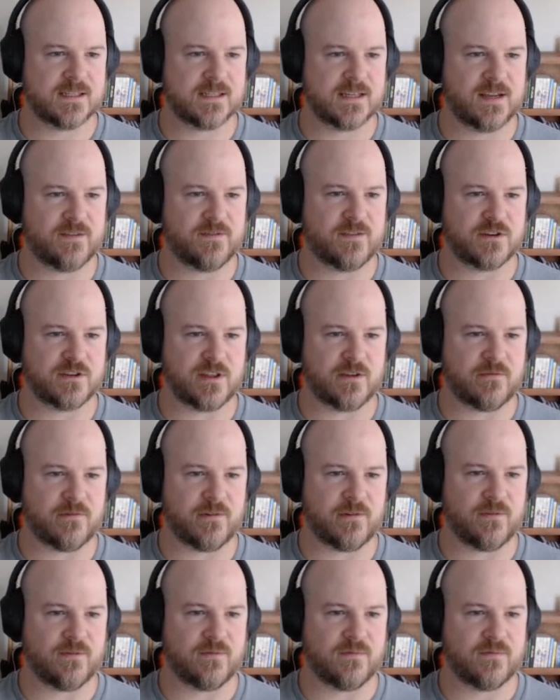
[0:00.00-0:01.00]
Eventually they
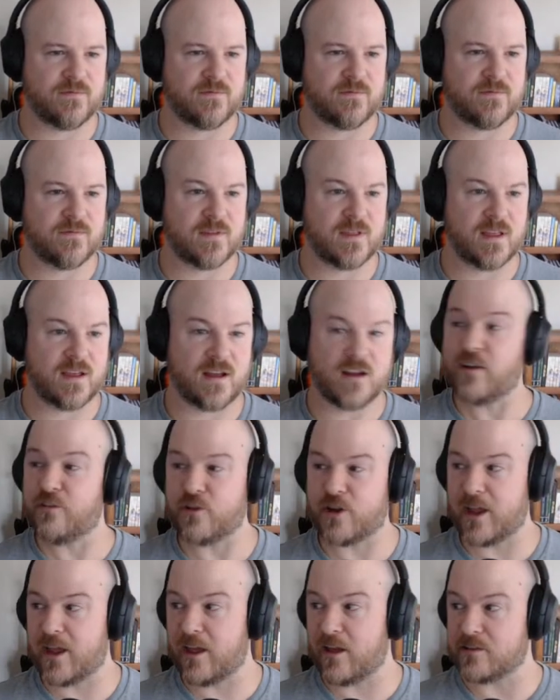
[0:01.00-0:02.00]
went, uncover
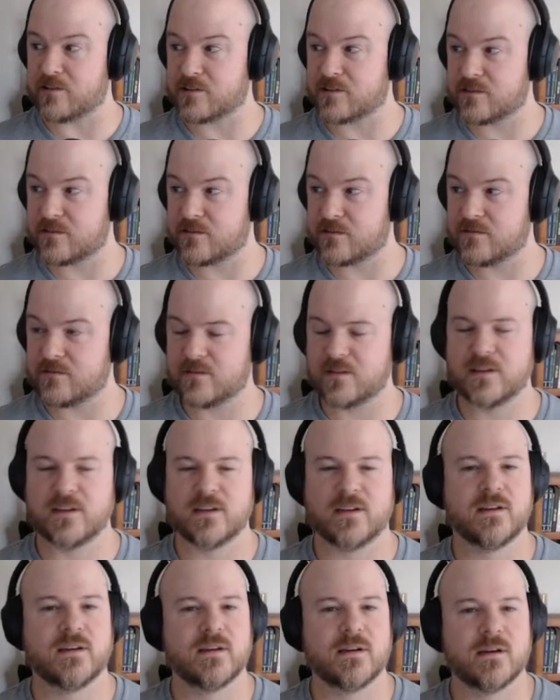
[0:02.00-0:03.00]
chaos.
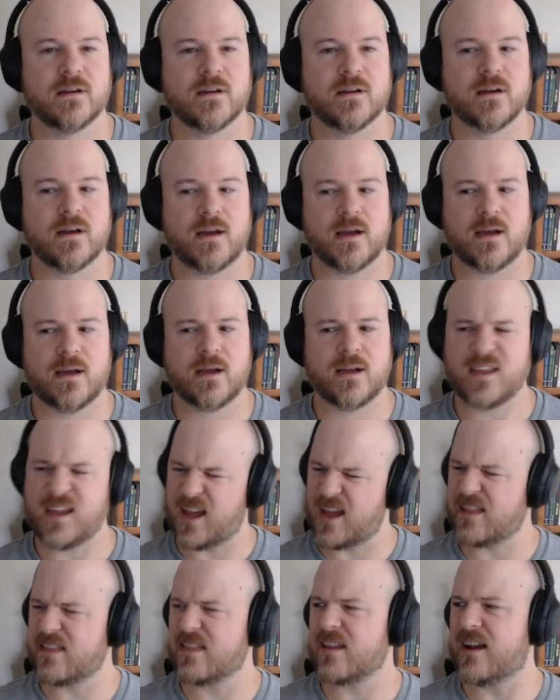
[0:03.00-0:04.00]

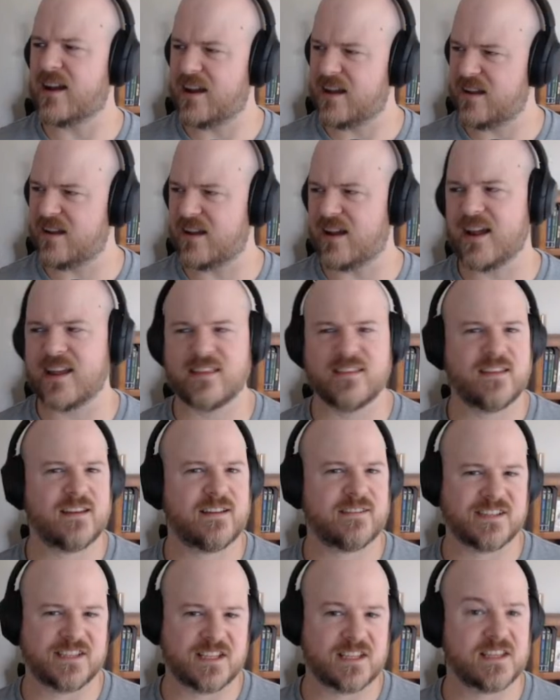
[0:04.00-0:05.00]
Yeah, I can think
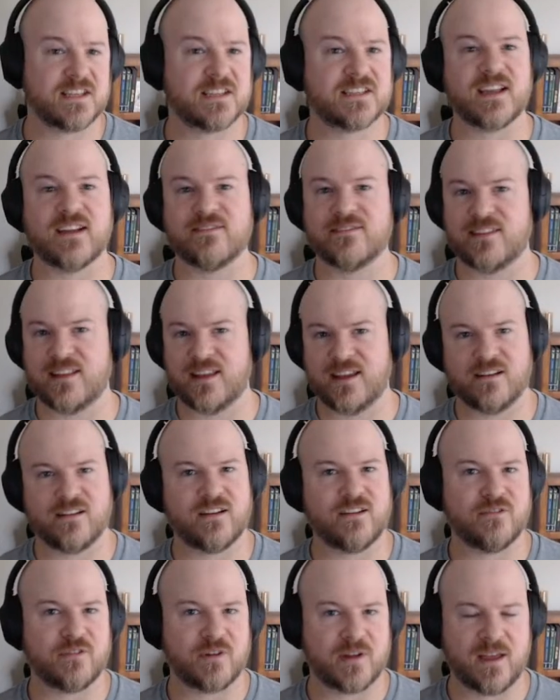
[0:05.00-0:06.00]
of something that's definitely
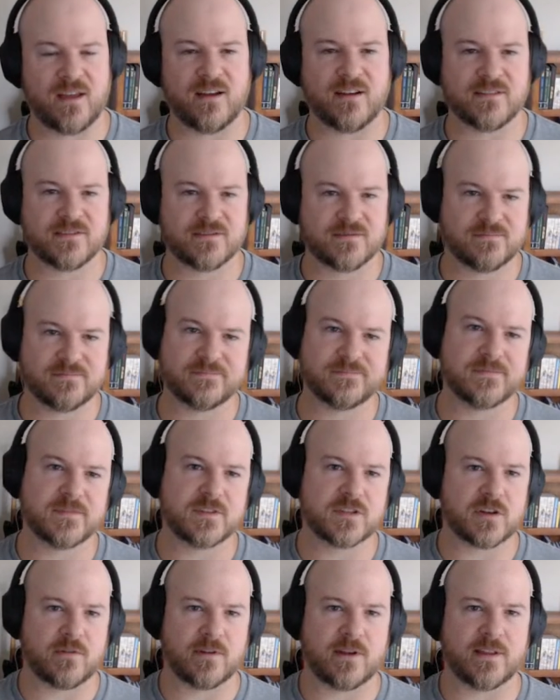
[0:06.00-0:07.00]
uncover chaos
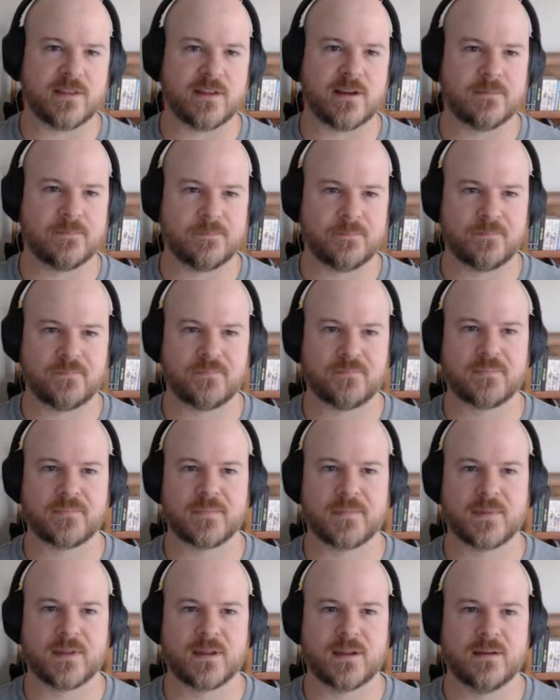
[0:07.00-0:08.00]
going on there.
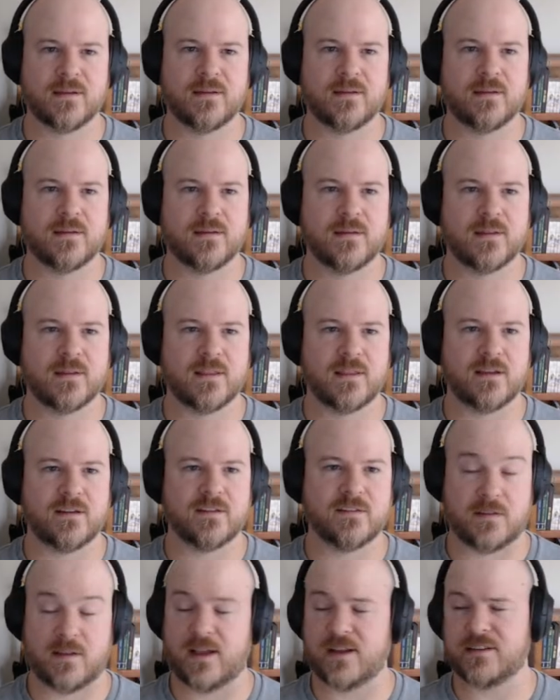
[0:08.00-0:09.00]

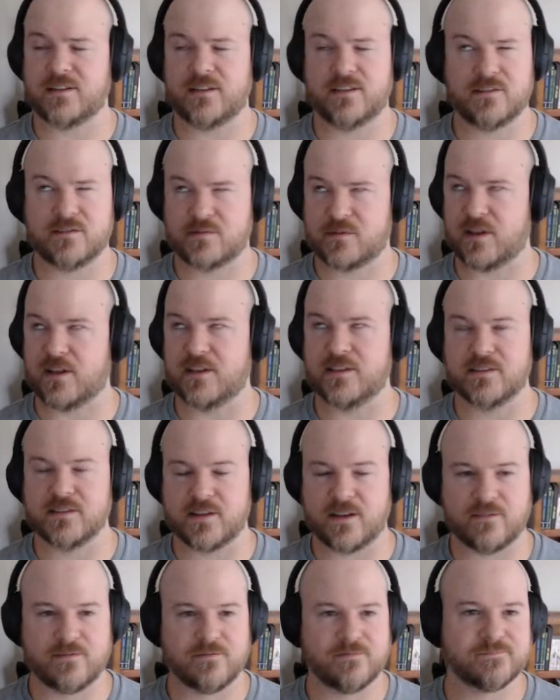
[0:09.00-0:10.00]
There's tons of
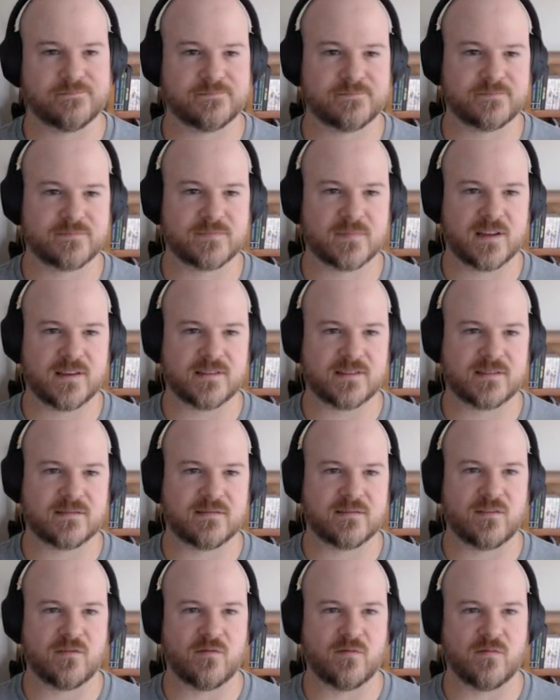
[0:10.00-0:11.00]
stuff. It
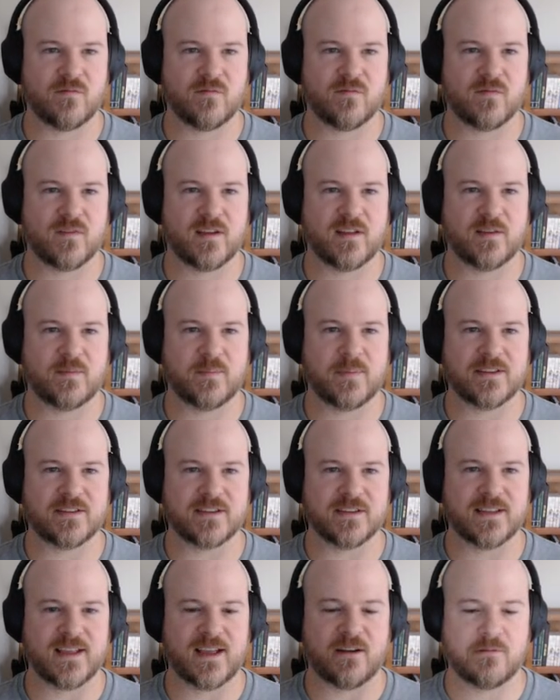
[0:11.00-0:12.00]
depends
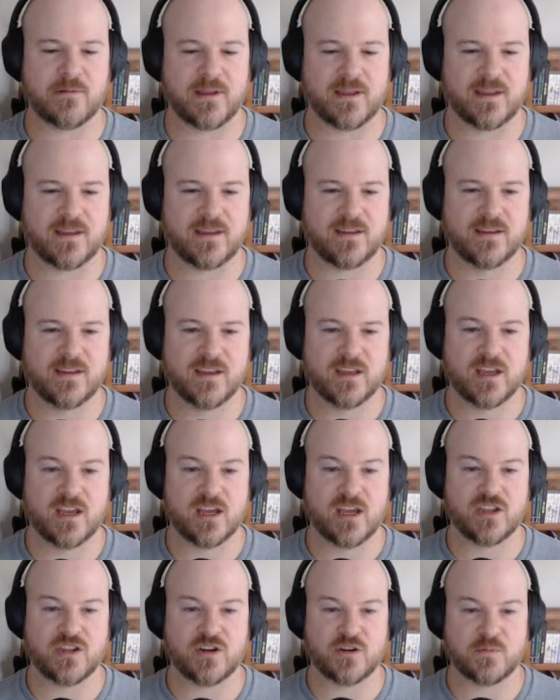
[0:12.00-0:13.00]
on we
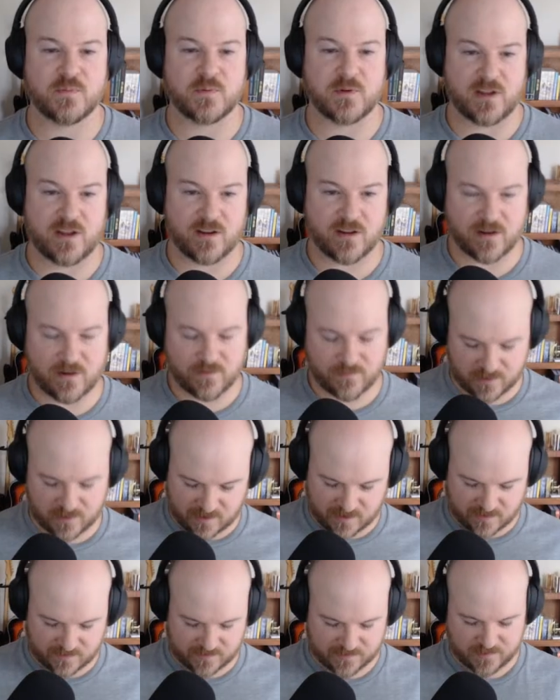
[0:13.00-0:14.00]
interpret uncover chaos.